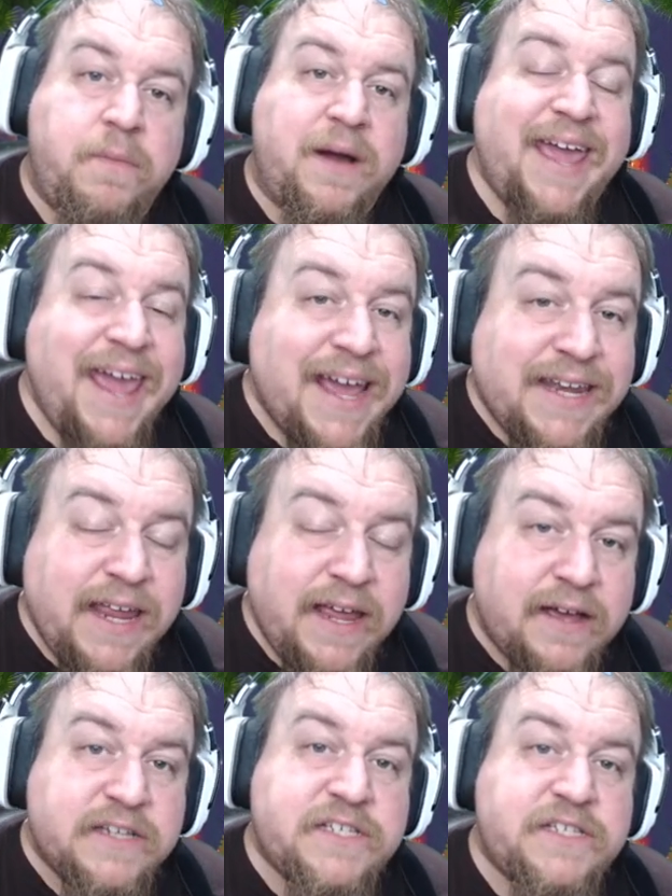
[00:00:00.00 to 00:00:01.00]
by
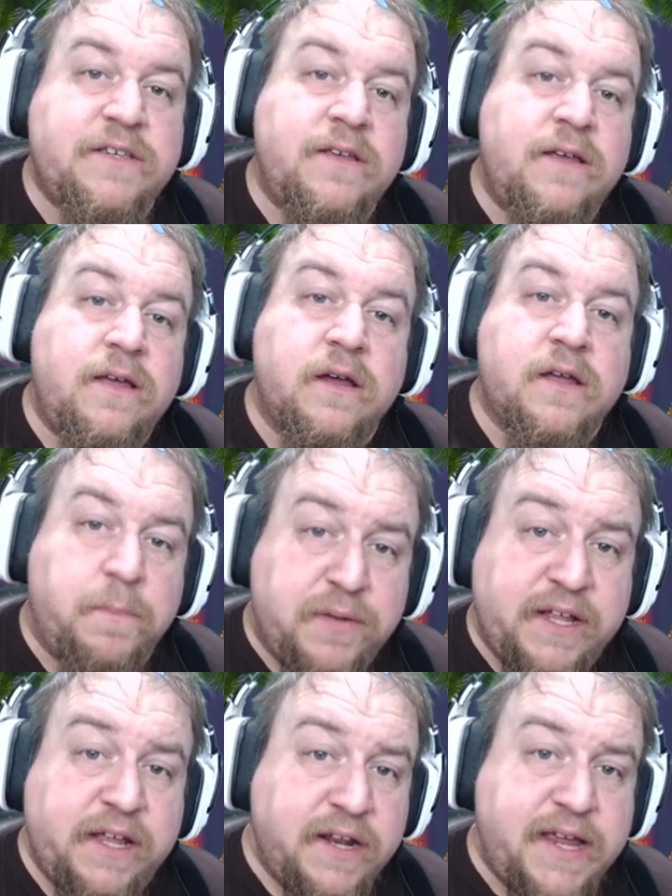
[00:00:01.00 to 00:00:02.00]
handing us a
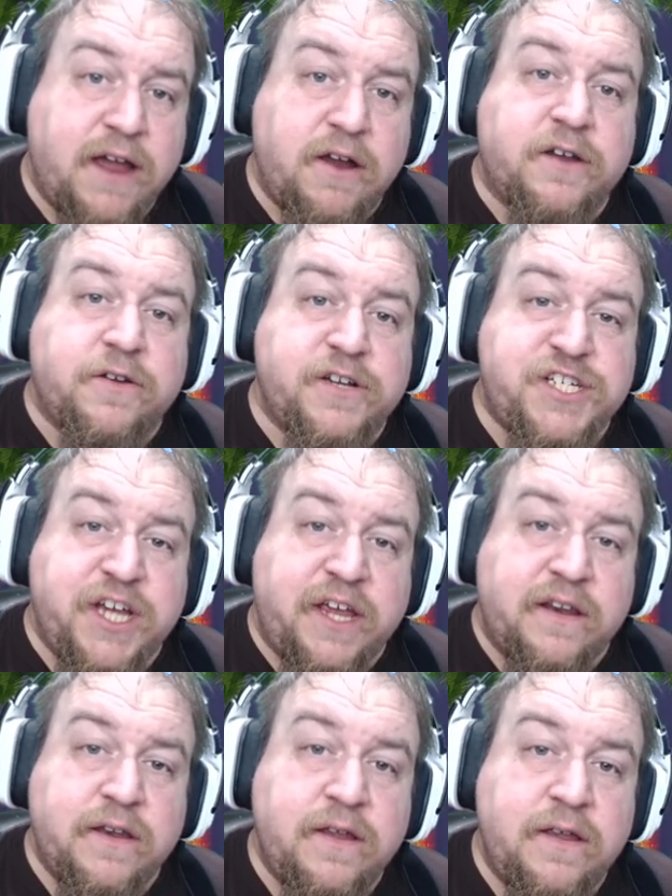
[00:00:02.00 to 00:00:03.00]
completed character sheet